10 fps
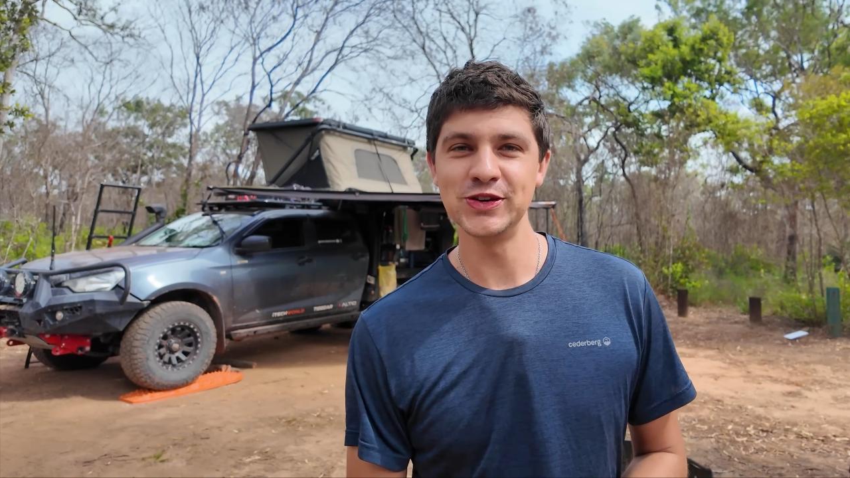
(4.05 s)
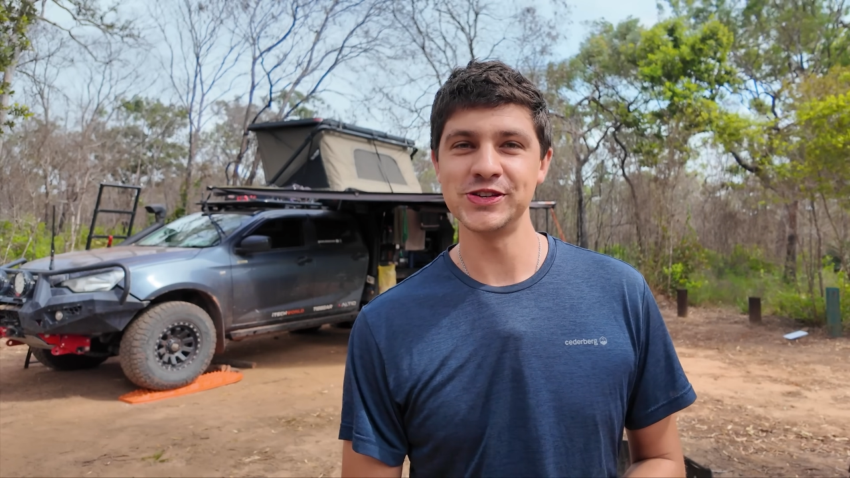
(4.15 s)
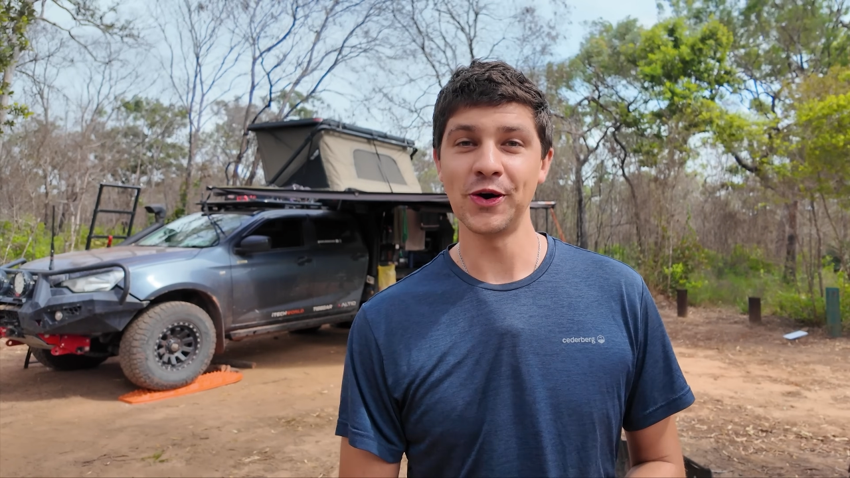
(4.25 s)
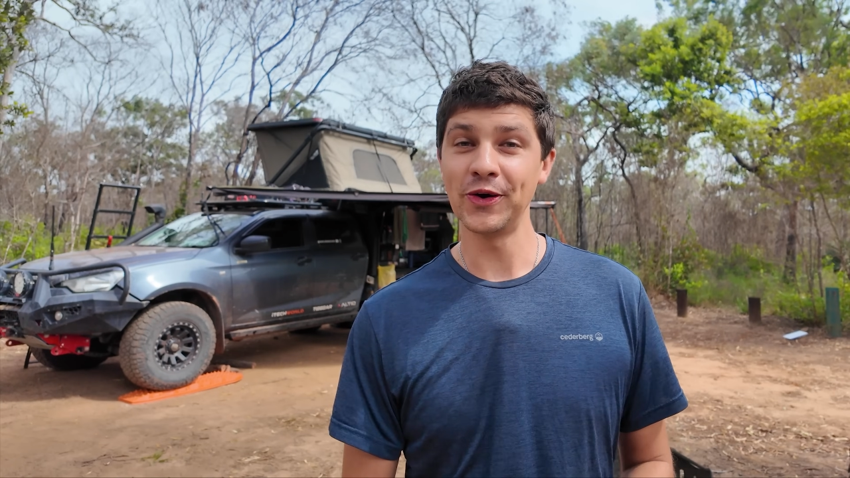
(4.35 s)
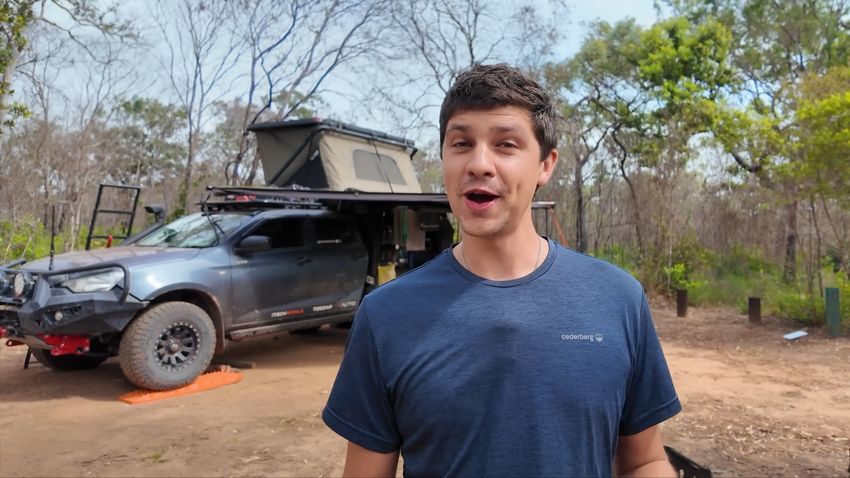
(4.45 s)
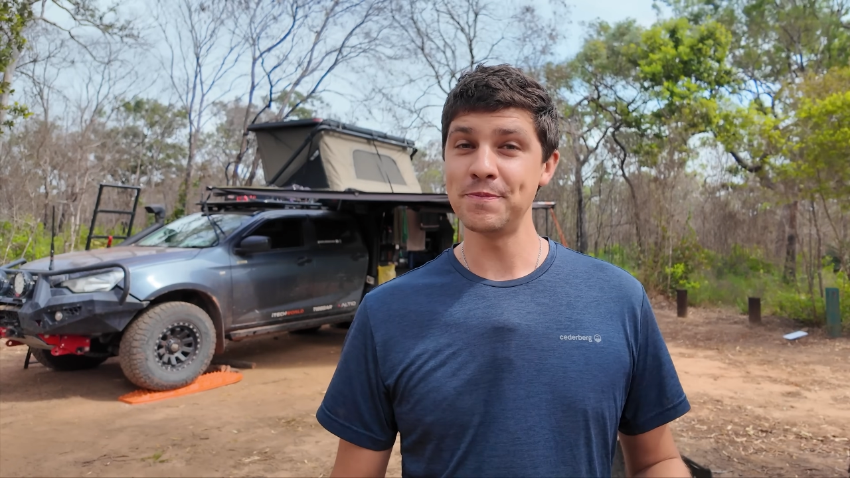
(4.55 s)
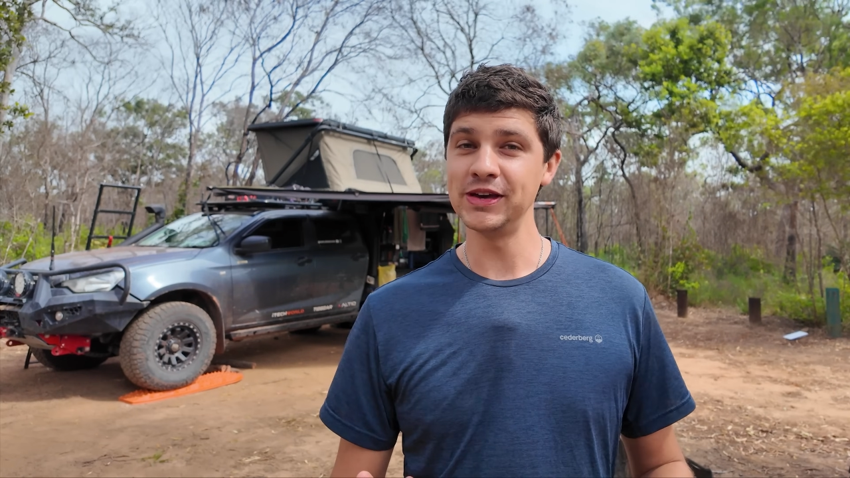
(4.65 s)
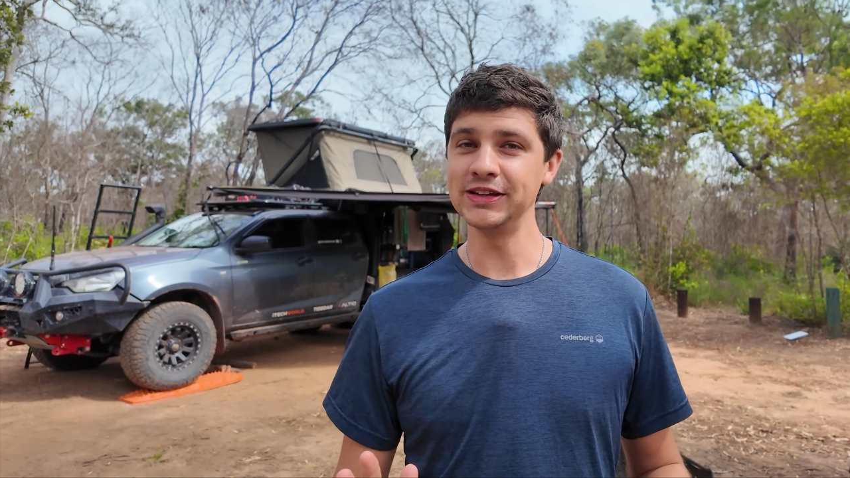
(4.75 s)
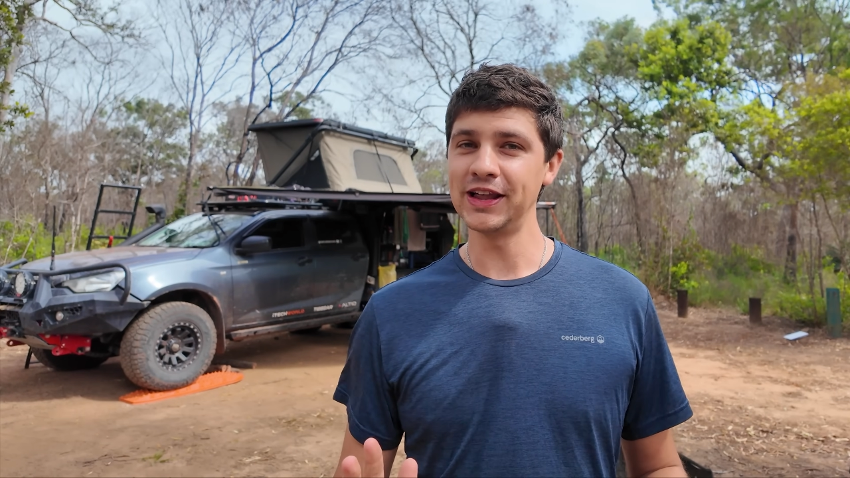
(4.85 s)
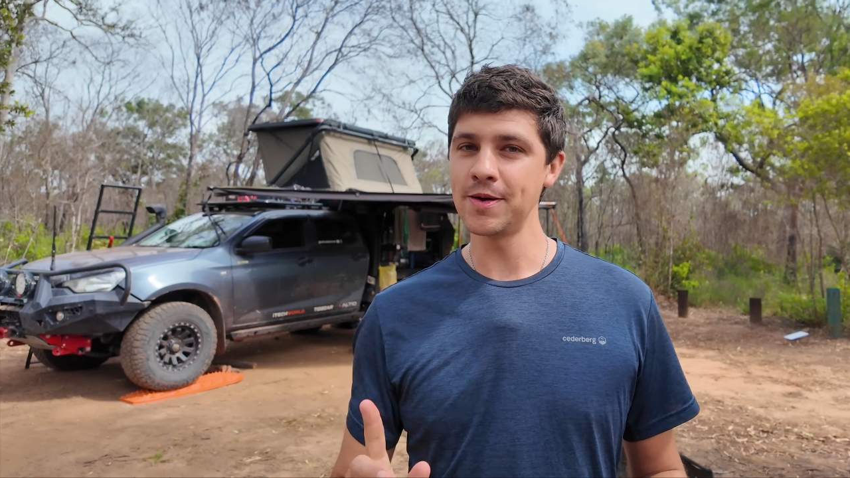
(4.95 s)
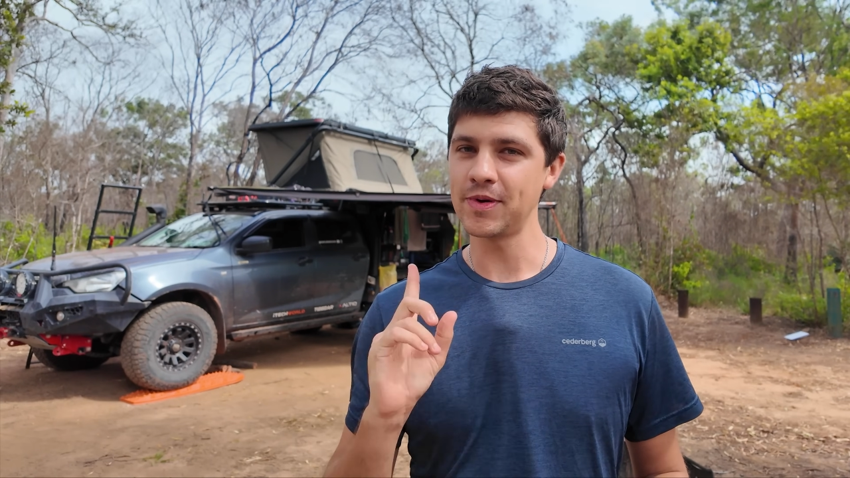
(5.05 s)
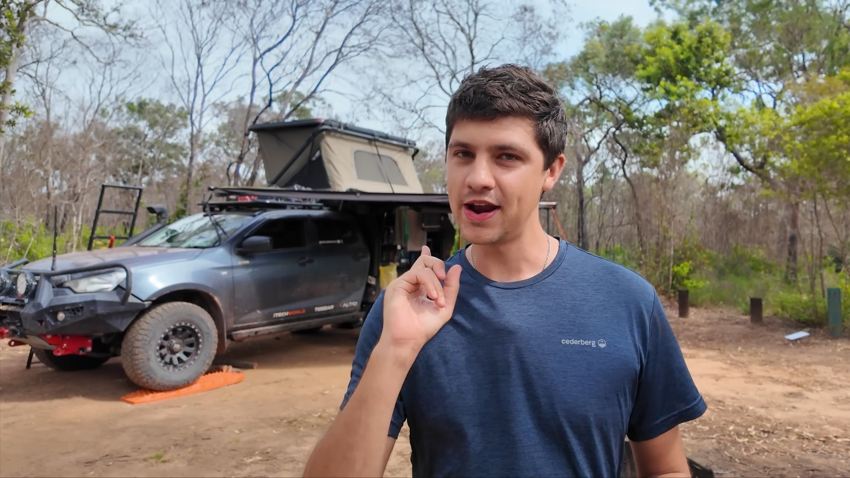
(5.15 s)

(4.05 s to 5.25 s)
using on our big lap